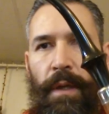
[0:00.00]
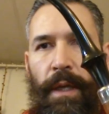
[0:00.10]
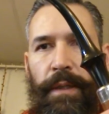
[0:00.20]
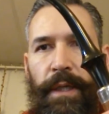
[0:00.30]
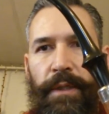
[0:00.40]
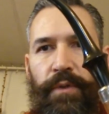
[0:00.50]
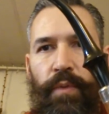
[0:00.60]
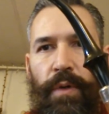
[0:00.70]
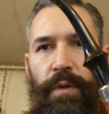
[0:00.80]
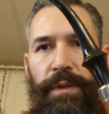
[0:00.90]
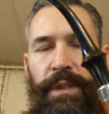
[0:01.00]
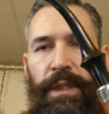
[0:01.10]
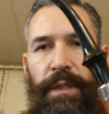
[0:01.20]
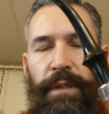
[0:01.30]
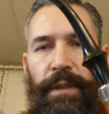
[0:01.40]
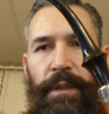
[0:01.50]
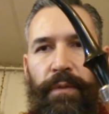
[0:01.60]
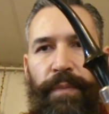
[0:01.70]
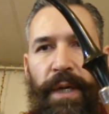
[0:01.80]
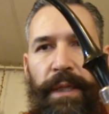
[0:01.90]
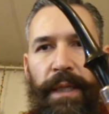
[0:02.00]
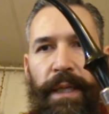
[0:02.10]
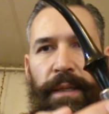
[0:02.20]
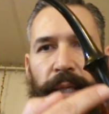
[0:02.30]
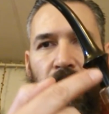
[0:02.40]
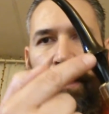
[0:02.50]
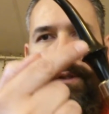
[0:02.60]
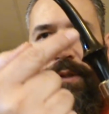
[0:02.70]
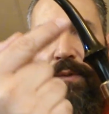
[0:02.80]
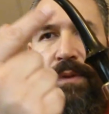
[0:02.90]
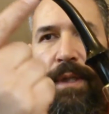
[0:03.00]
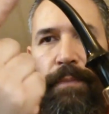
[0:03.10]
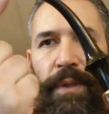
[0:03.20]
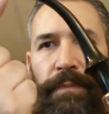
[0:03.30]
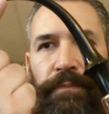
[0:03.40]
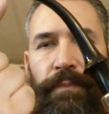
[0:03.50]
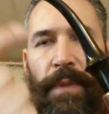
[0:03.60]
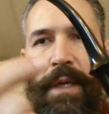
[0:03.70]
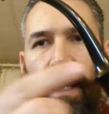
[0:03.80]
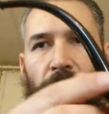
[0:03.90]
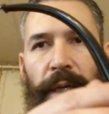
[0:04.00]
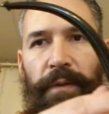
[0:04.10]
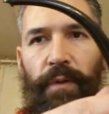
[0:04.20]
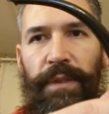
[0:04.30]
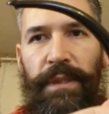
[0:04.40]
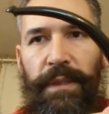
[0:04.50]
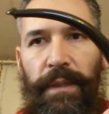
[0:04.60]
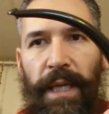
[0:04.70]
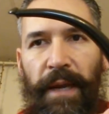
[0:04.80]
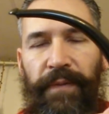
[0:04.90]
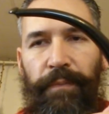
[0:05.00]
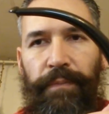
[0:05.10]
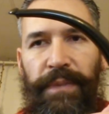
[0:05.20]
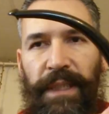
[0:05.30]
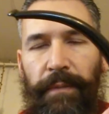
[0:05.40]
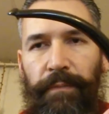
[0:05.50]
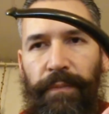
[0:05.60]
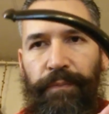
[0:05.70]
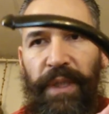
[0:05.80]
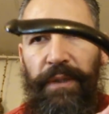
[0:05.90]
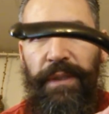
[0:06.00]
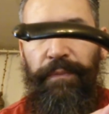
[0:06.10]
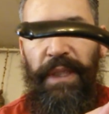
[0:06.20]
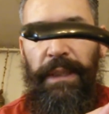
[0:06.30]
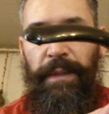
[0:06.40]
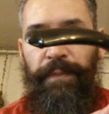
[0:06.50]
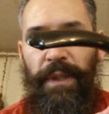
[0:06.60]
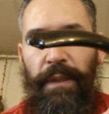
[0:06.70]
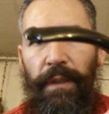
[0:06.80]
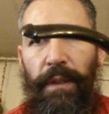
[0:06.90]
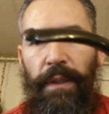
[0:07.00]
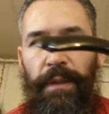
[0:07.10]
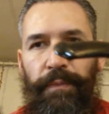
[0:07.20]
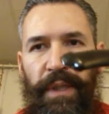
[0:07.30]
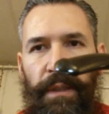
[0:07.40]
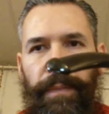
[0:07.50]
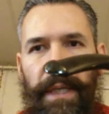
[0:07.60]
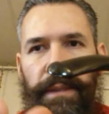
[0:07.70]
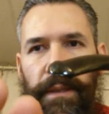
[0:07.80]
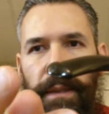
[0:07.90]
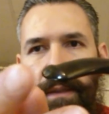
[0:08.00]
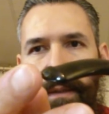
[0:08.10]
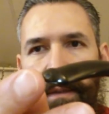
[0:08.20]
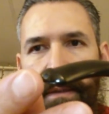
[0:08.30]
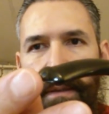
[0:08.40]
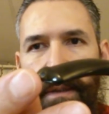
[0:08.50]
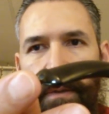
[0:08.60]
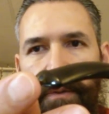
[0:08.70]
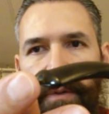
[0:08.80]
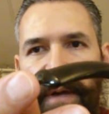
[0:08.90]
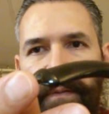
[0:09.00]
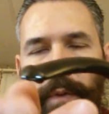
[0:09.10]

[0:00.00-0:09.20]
and then it swirls here in the little pocket, and then it shoots up. And of course, they have the same Petersen P-lip has the little draft